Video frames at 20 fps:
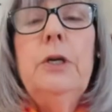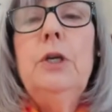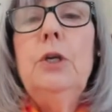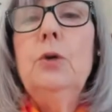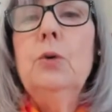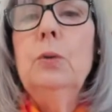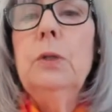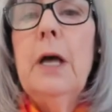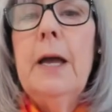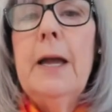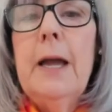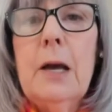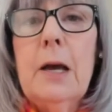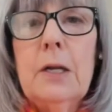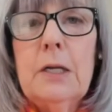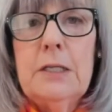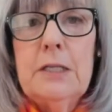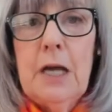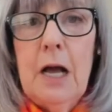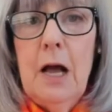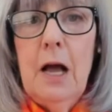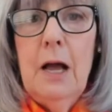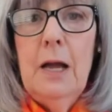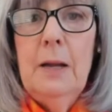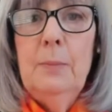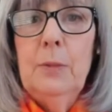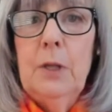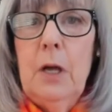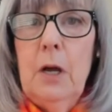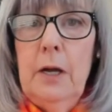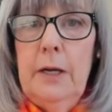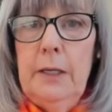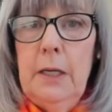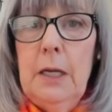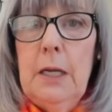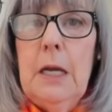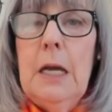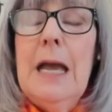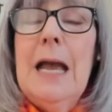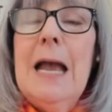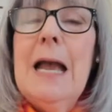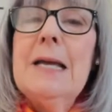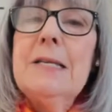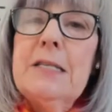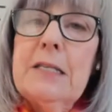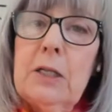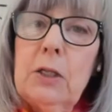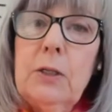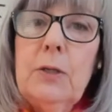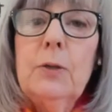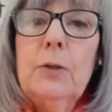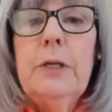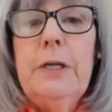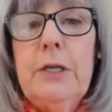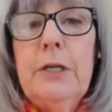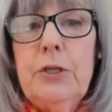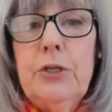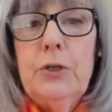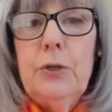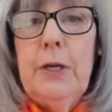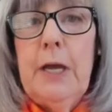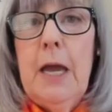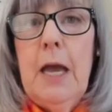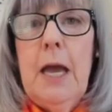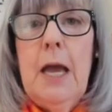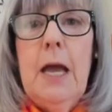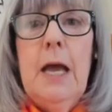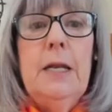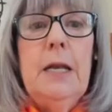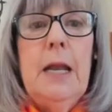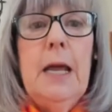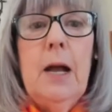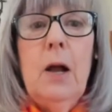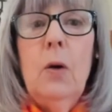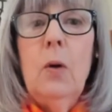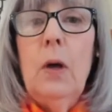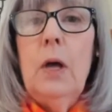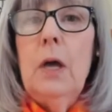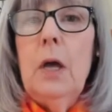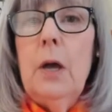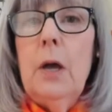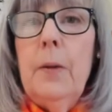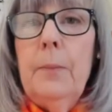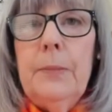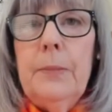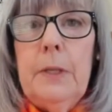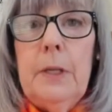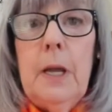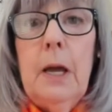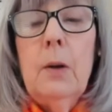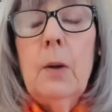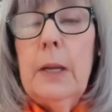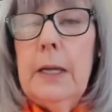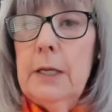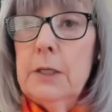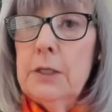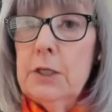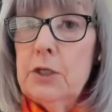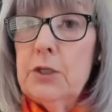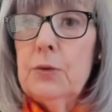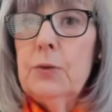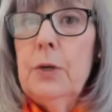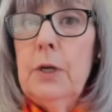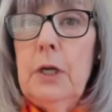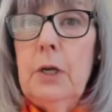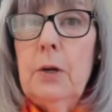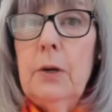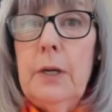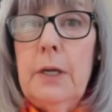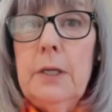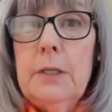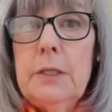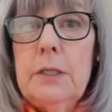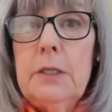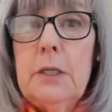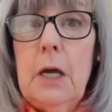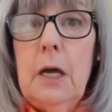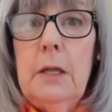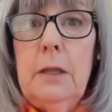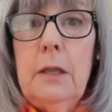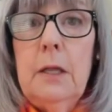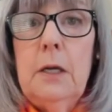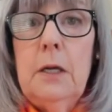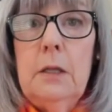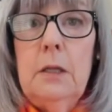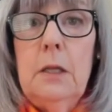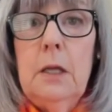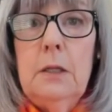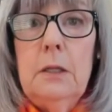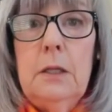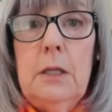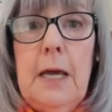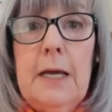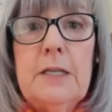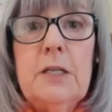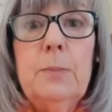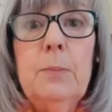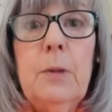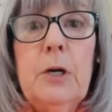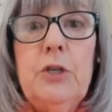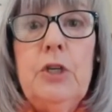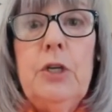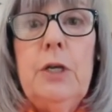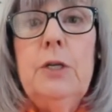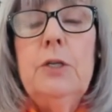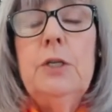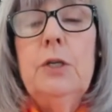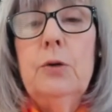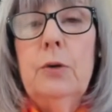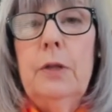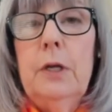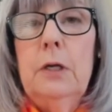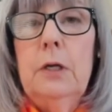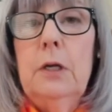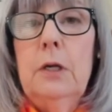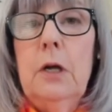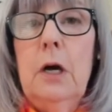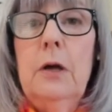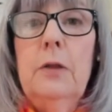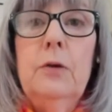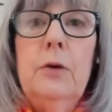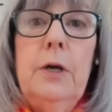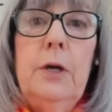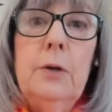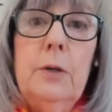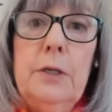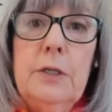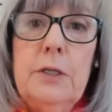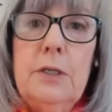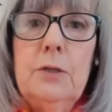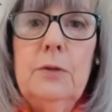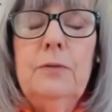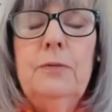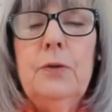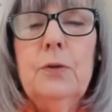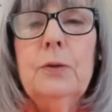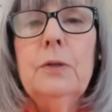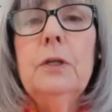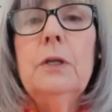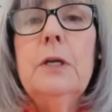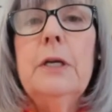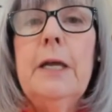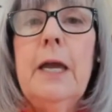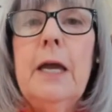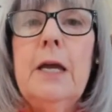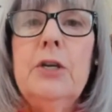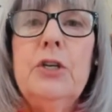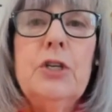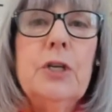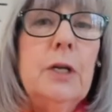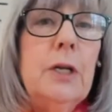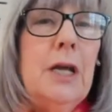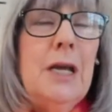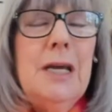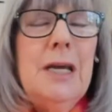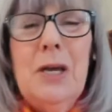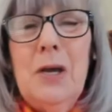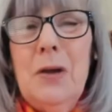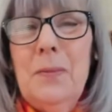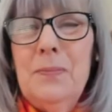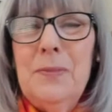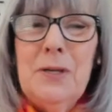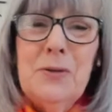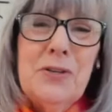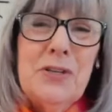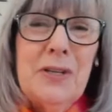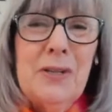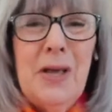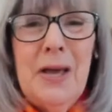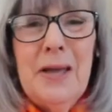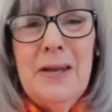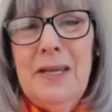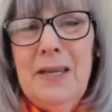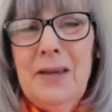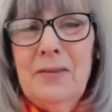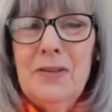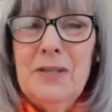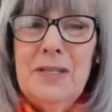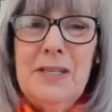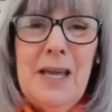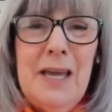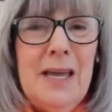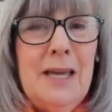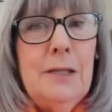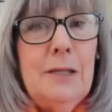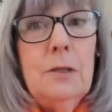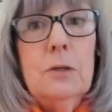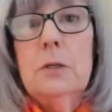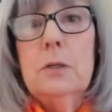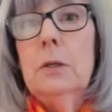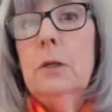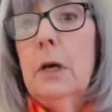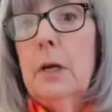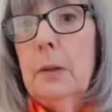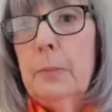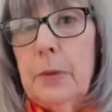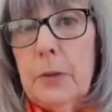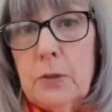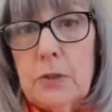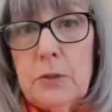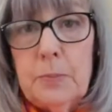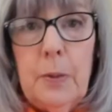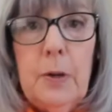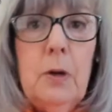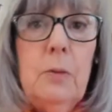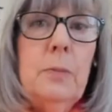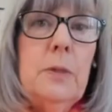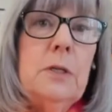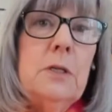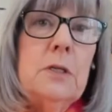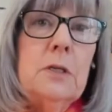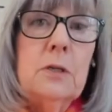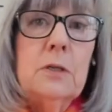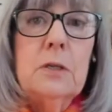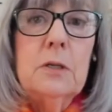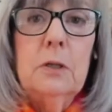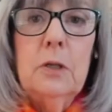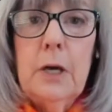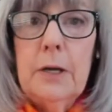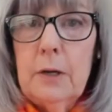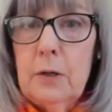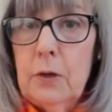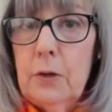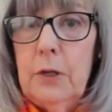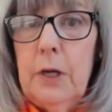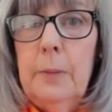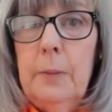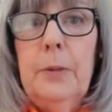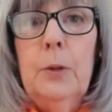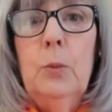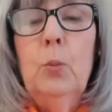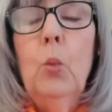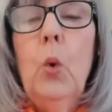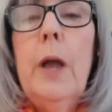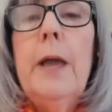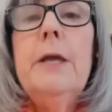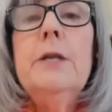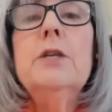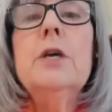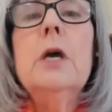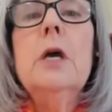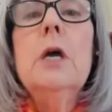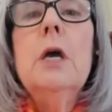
You lay out a timeline as clearly as you can. Now, in certain areas, I think that that's much easier than in other areas. So if you're in litigation, there's a lot of give and take. There's a lot of postponements. There's a lot of hurry up and wait.